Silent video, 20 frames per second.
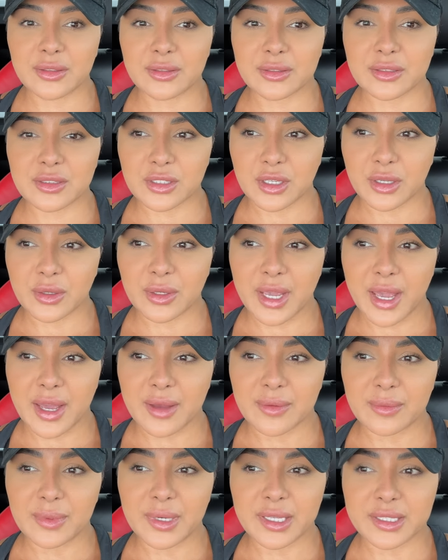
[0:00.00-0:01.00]
So yeah,
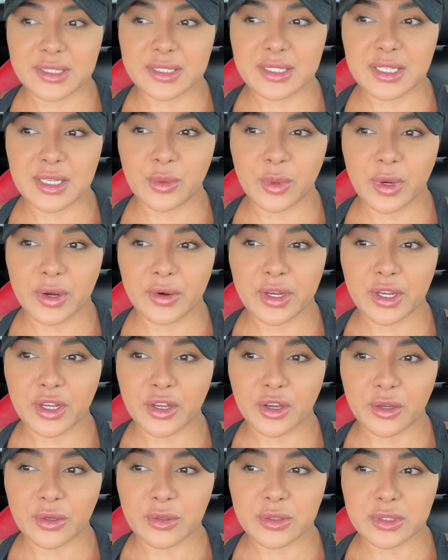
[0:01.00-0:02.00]
let's see where it
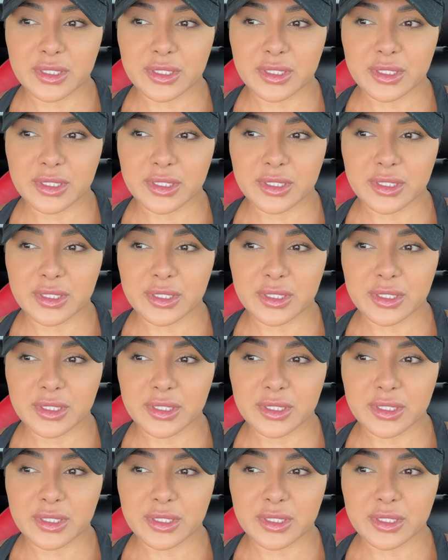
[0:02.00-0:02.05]
goes.